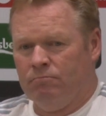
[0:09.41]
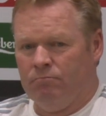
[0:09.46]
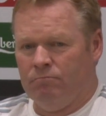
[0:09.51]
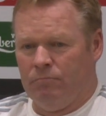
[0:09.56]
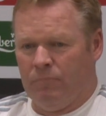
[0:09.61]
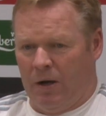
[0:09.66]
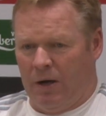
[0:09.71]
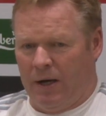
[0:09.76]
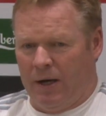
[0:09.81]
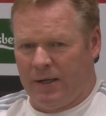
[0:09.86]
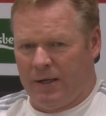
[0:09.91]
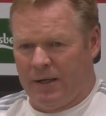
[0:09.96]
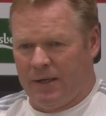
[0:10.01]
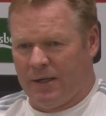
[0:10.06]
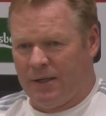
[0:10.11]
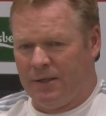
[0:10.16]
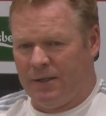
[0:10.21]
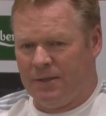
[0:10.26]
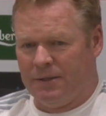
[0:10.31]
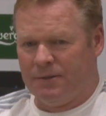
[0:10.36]
No,
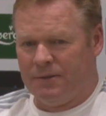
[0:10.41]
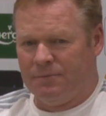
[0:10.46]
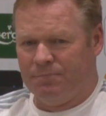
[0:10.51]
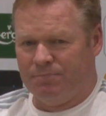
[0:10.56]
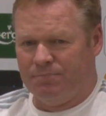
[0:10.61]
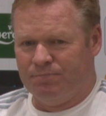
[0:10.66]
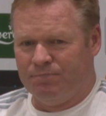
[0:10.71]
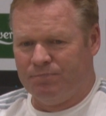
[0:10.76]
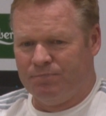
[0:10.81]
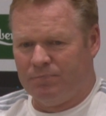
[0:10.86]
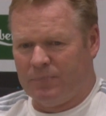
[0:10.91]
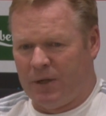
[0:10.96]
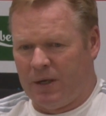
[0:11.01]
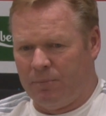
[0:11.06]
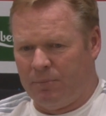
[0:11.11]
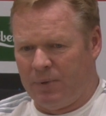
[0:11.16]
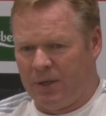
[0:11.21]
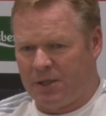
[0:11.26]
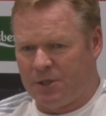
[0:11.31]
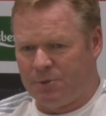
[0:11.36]

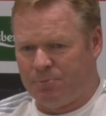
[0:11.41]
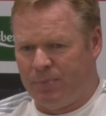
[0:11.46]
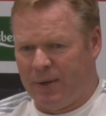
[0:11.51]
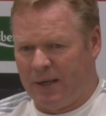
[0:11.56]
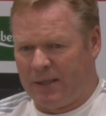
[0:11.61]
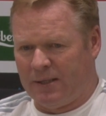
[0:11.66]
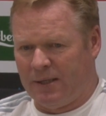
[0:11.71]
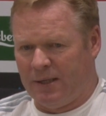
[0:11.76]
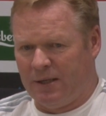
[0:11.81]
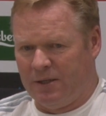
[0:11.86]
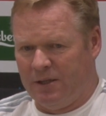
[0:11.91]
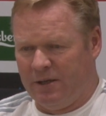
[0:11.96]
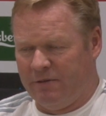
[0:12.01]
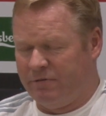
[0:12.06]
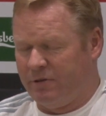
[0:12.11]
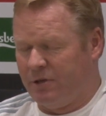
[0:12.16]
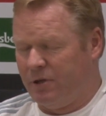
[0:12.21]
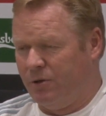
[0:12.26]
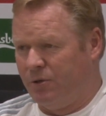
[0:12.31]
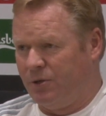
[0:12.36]
I'm expecting a
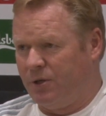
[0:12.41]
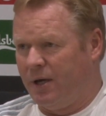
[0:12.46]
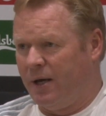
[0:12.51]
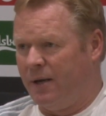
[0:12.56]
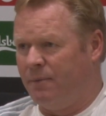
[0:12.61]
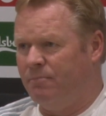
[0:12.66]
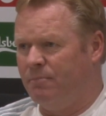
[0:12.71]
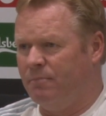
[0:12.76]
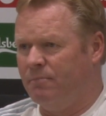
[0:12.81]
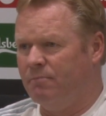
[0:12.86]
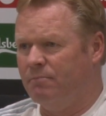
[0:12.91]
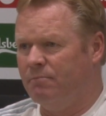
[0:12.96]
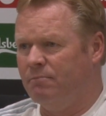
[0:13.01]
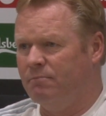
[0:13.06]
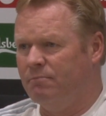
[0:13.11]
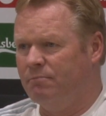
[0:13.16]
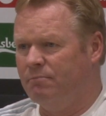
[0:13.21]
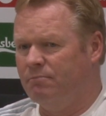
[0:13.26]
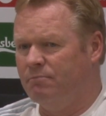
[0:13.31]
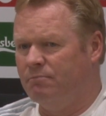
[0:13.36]
difficult game,
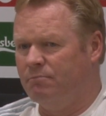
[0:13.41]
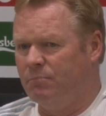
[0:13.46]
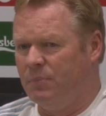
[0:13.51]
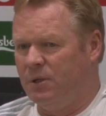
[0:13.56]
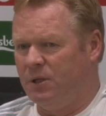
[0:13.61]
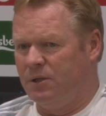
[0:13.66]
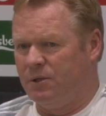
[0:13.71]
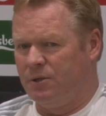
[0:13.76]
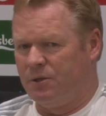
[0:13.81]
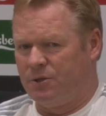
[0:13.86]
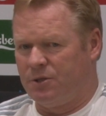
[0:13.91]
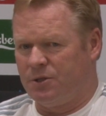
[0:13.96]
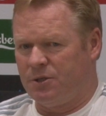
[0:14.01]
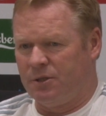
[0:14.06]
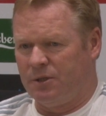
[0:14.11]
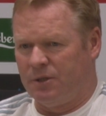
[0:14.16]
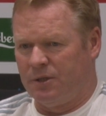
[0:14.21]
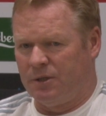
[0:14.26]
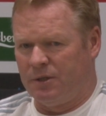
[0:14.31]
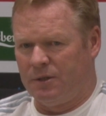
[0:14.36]
because
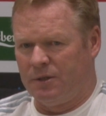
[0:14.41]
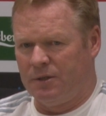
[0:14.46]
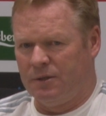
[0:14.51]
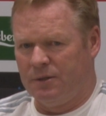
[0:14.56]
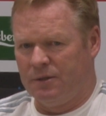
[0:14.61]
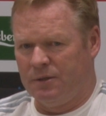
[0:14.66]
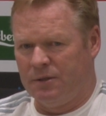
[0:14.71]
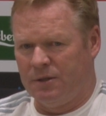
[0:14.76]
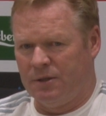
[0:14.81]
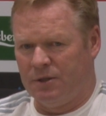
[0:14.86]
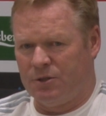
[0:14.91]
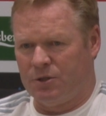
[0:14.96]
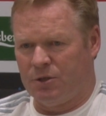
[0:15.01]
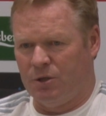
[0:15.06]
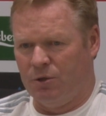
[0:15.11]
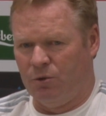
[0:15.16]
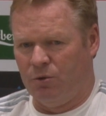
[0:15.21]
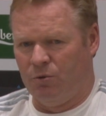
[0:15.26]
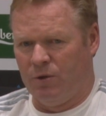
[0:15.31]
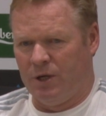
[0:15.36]
it's
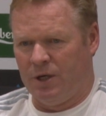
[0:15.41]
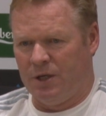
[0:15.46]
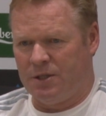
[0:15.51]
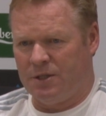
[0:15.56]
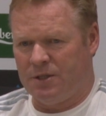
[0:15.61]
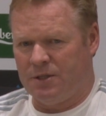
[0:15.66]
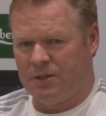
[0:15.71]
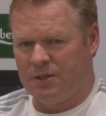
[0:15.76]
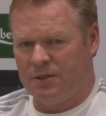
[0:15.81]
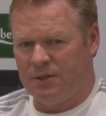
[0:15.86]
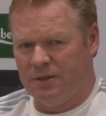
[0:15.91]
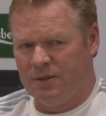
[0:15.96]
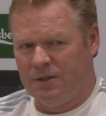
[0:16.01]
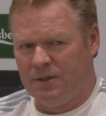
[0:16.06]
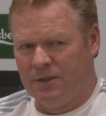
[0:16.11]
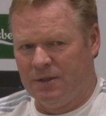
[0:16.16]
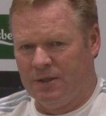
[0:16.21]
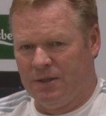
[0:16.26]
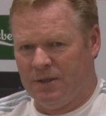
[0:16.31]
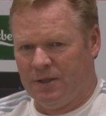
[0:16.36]
always,
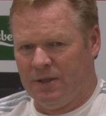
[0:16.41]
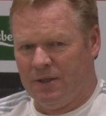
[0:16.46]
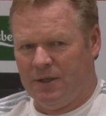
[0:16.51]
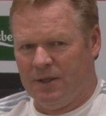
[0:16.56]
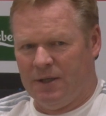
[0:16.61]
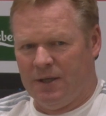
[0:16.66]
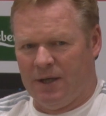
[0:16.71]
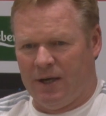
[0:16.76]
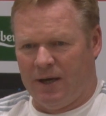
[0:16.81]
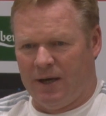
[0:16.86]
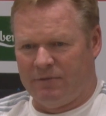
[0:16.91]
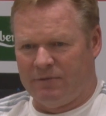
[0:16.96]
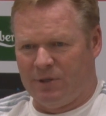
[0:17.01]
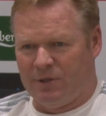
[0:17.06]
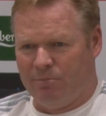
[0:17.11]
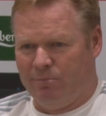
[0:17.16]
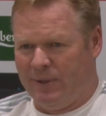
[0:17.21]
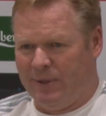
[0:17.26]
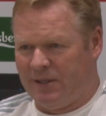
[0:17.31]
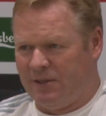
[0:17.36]
after a
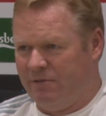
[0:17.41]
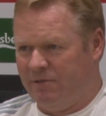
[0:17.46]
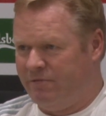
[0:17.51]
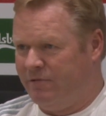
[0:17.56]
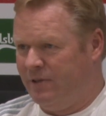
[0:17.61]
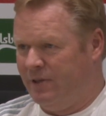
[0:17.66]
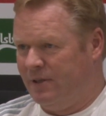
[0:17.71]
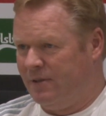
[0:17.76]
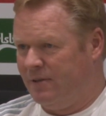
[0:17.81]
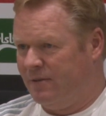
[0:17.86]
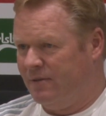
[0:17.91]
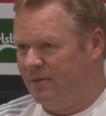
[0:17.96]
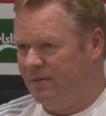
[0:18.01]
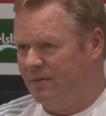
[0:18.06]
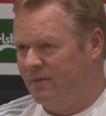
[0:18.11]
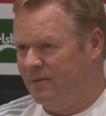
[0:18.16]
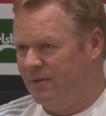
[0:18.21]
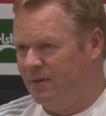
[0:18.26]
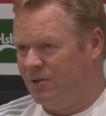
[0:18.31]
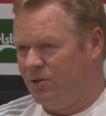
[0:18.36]
big defeat,
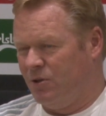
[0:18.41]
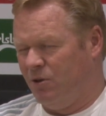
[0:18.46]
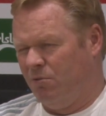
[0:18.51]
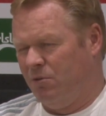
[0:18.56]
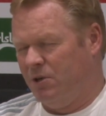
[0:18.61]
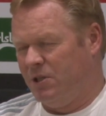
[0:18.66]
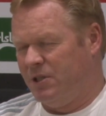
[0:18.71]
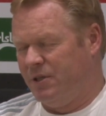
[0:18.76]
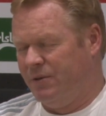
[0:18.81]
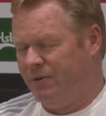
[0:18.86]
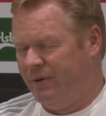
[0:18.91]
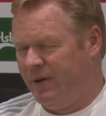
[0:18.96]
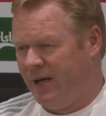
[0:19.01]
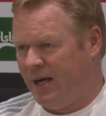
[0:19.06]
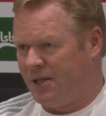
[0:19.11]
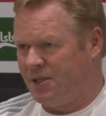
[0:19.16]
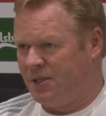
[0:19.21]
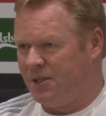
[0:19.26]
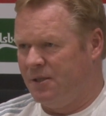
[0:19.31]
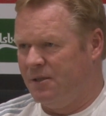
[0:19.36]
it's always a
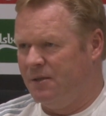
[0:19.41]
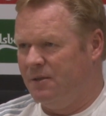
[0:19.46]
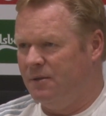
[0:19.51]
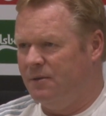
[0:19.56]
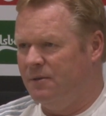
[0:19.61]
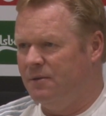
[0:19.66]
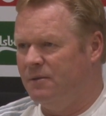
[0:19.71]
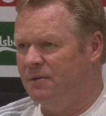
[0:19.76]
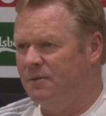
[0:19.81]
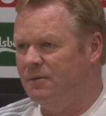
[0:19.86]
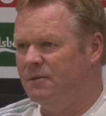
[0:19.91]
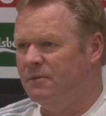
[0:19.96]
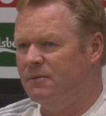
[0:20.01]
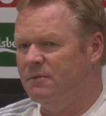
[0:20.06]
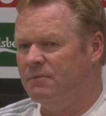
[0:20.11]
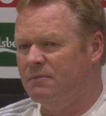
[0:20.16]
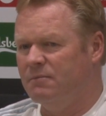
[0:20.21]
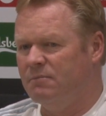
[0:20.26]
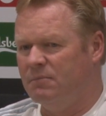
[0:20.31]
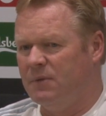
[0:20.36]
reaction.
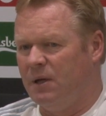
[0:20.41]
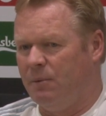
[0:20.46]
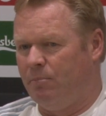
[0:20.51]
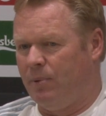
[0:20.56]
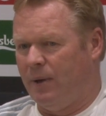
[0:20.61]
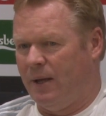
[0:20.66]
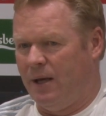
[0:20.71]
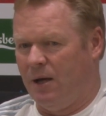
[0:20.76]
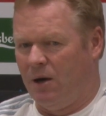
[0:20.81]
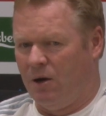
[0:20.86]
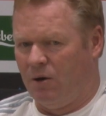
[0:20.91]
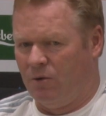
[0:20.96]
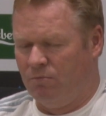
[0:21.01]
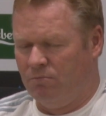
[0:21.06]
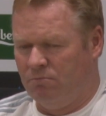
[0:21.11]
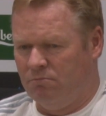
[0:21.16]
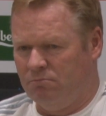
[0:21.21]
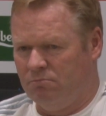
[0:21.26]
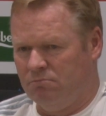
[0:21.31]
They play home.